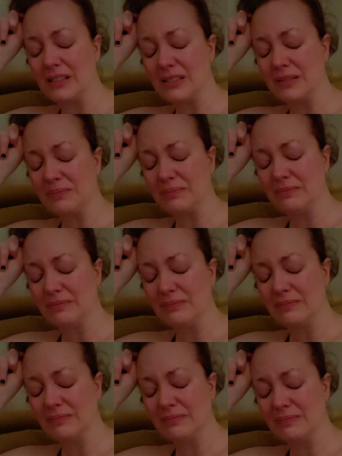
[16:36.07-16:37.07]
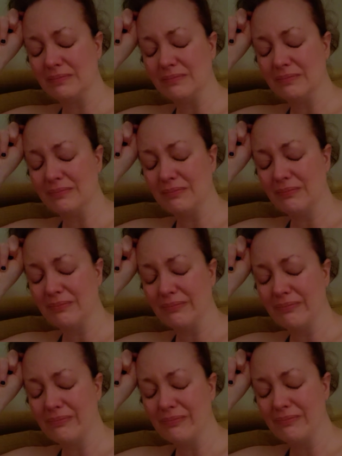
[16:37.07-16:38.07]

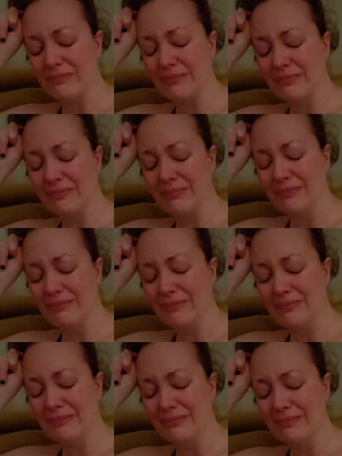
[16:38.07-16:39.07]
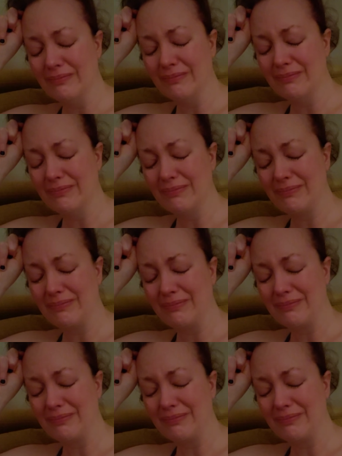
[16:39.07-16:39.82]
(silence)